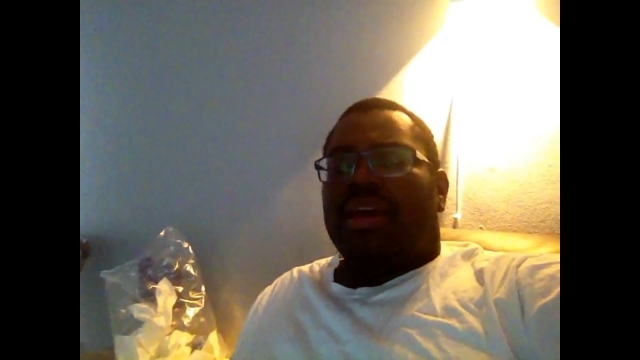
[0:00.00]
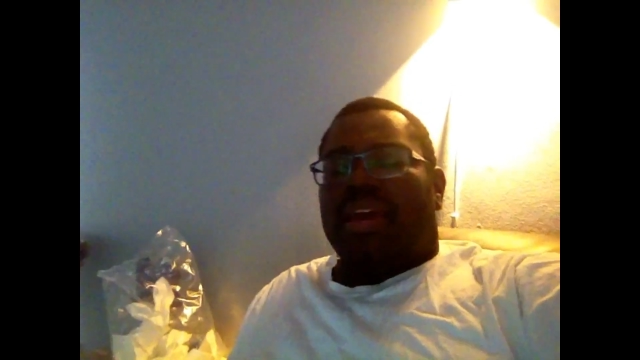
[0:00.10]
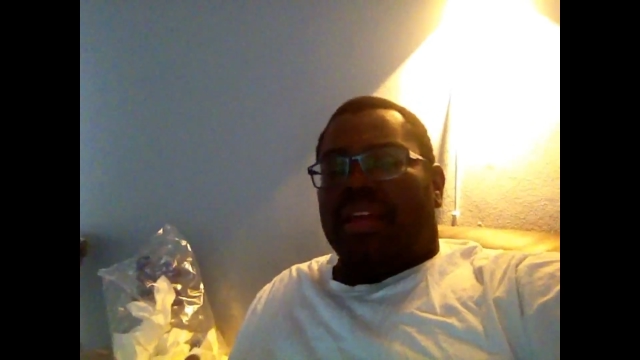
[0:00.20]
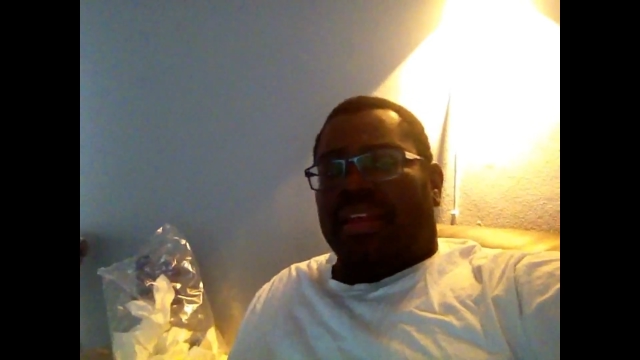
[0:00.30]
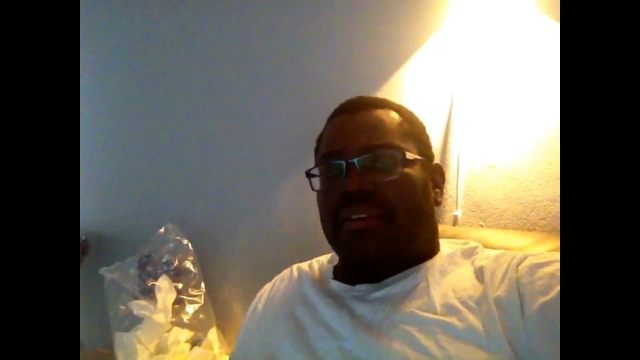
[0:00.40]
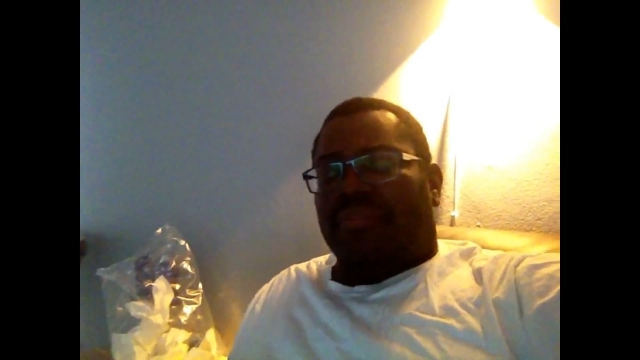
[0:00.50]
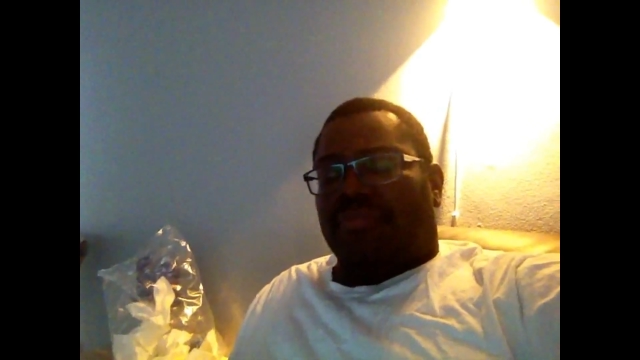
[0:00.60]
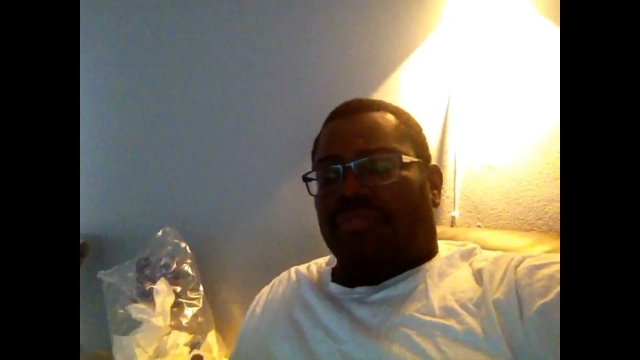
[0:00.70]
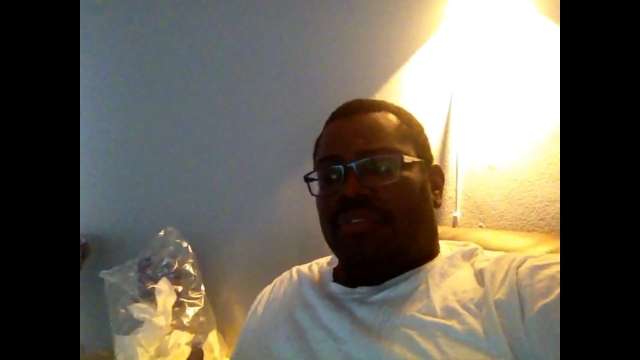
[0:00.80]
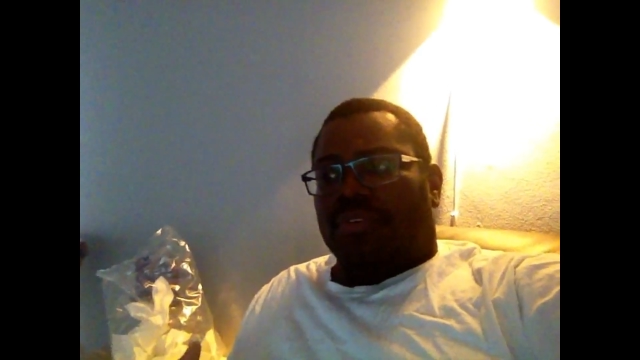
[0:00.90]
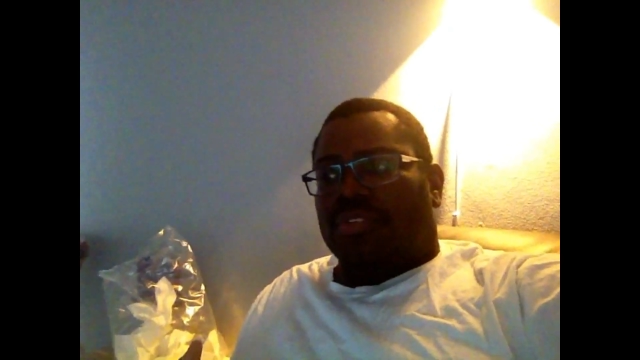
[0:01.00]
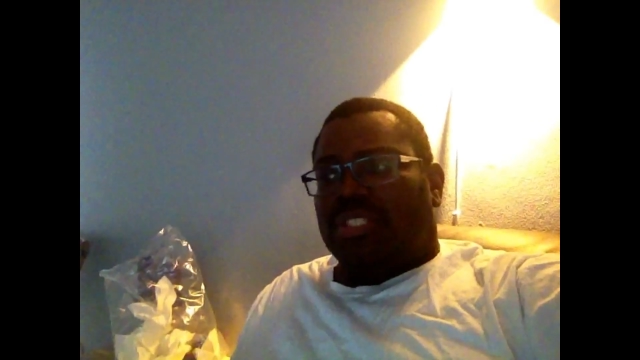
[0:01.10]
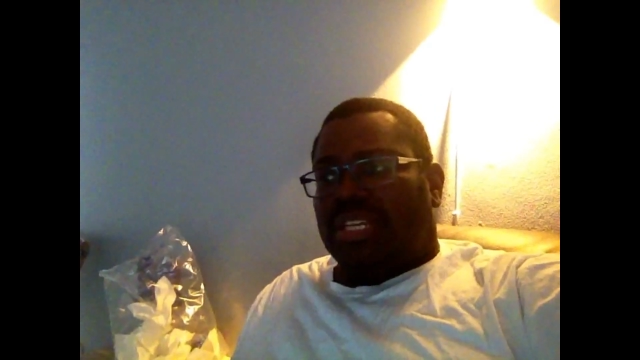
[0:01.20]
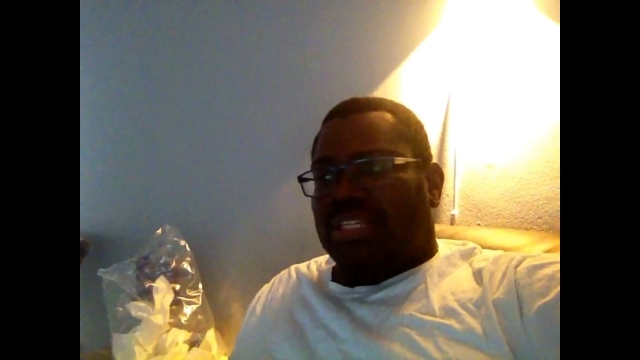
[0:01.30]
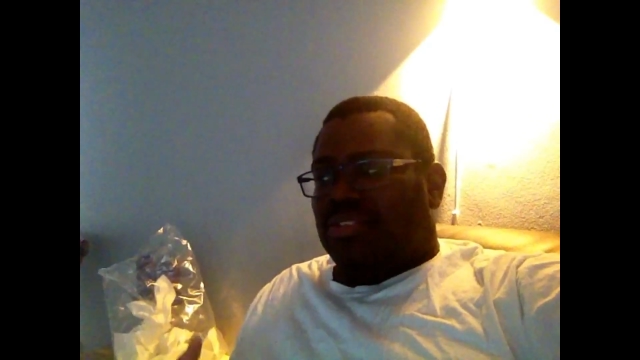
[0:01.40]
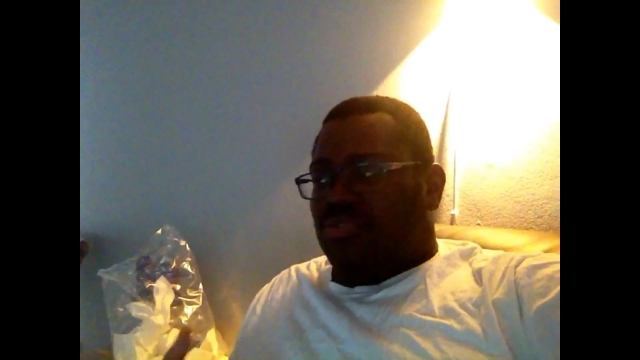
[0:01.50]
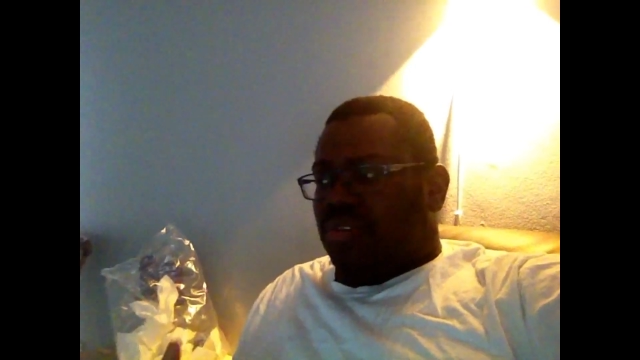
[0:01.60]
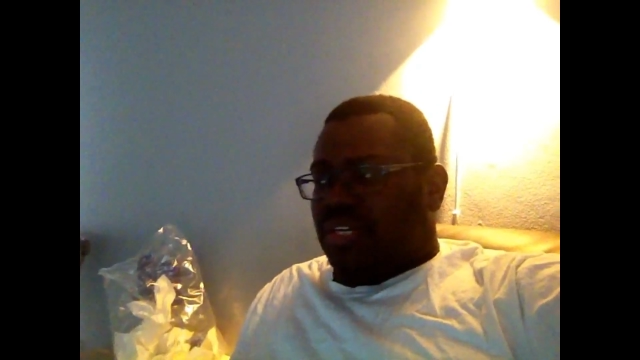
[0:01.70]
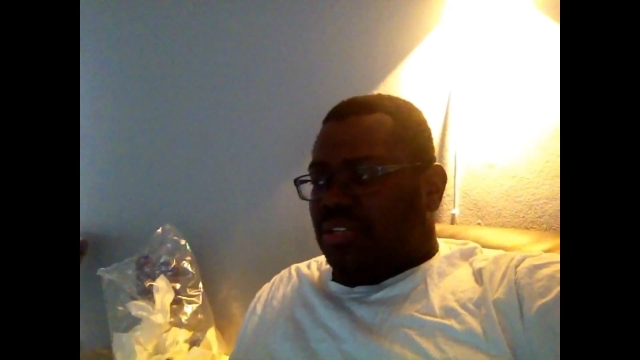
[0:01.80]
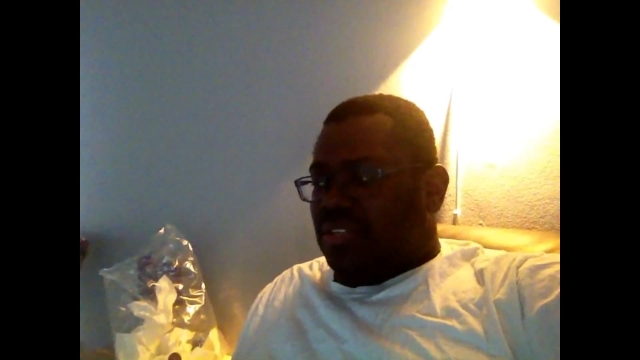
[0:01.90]
And if your sickness or
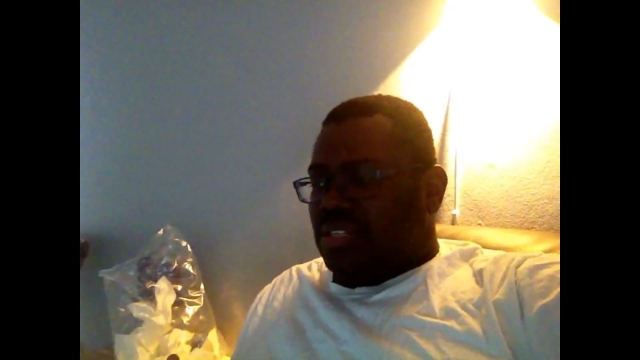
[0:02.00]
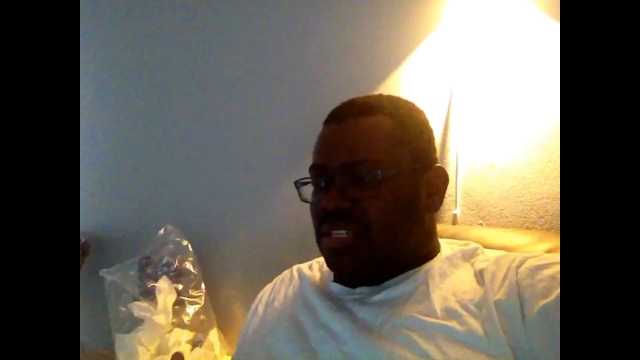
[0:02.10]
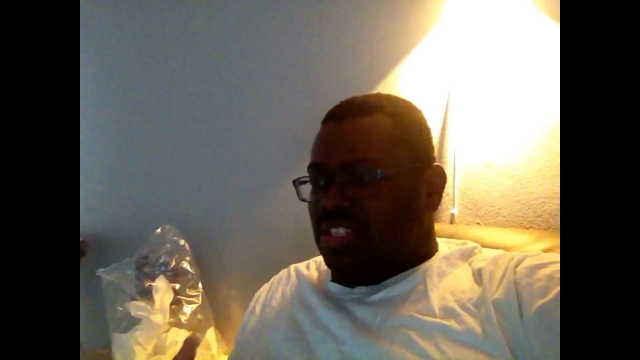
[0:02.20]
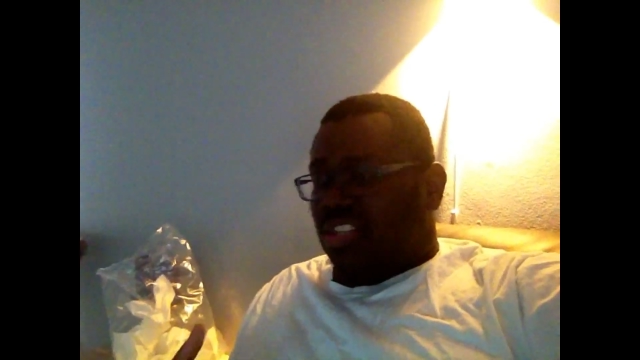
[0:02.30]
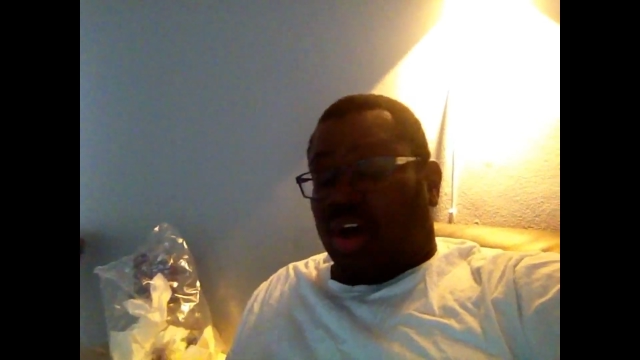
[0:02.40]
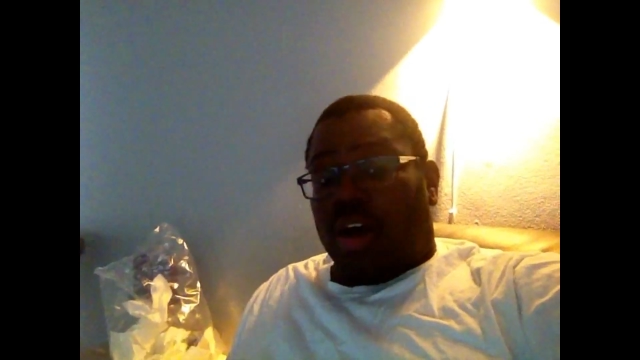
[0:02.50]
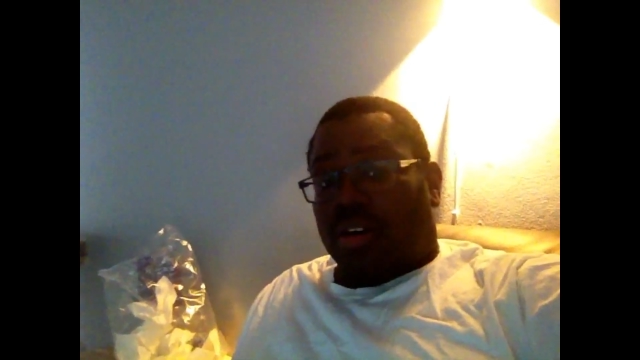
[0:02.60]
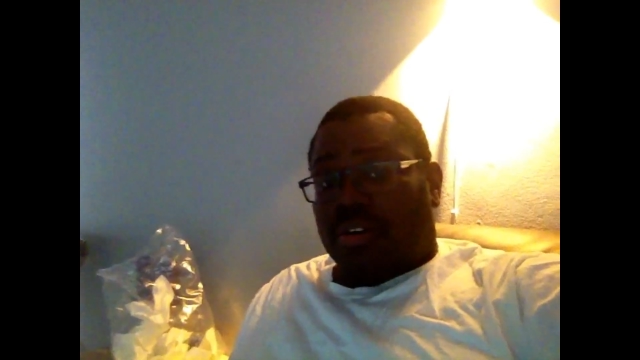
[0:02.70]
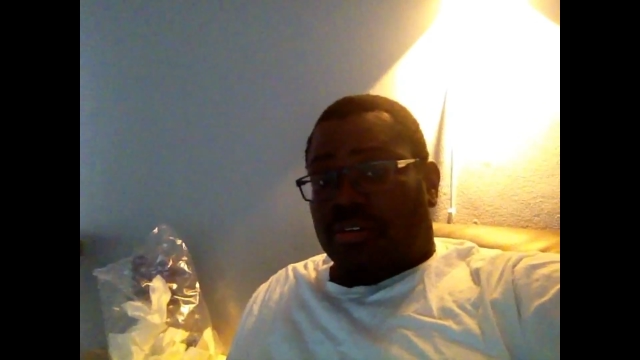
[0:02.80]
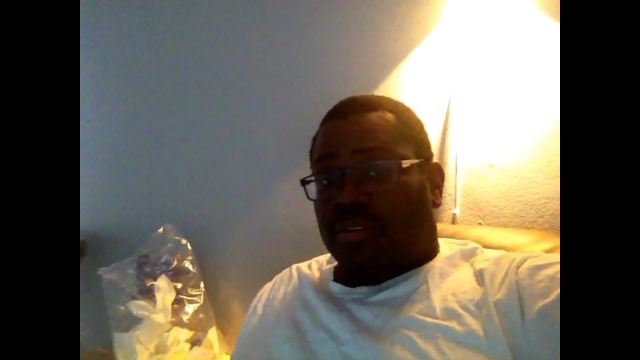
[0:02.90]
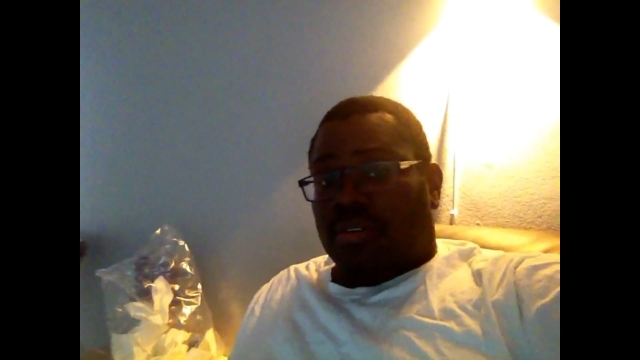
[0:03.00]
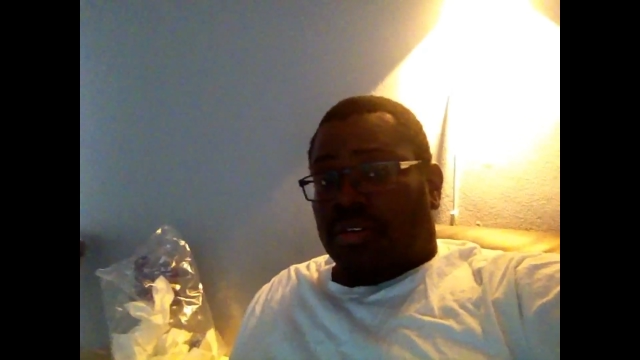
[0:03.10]
illness is longer